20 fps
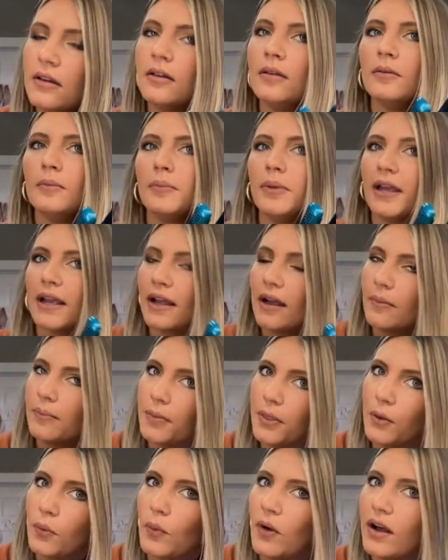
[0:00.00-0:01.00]
pick up
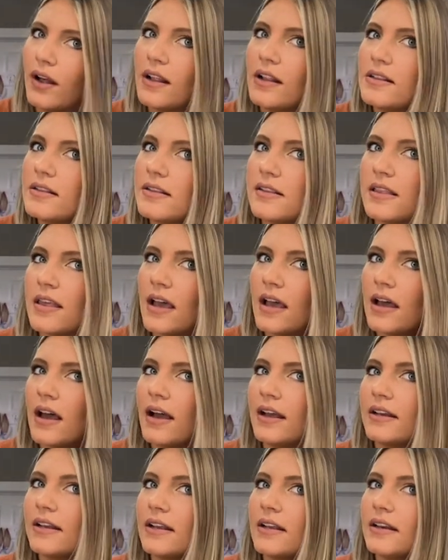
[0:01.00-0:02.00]
the ones that I
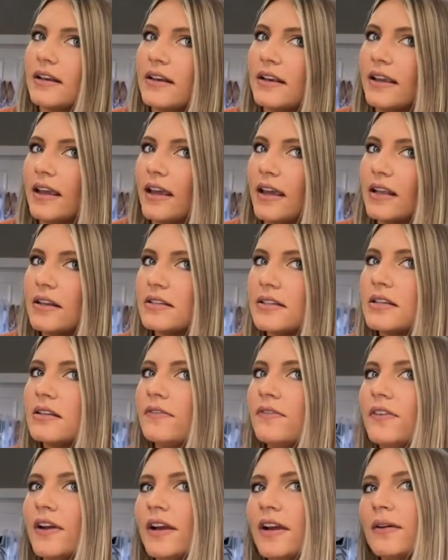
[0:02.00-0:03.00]
didn't get
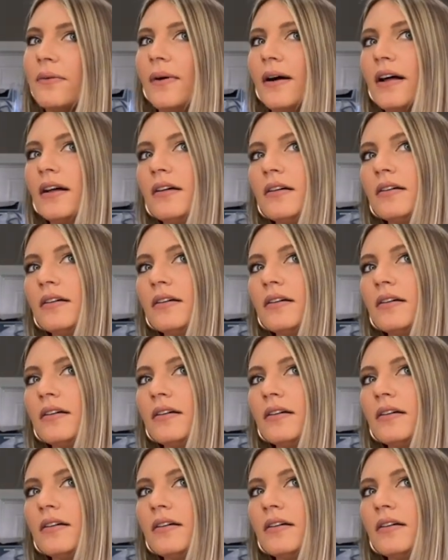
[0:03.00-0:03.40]
very well.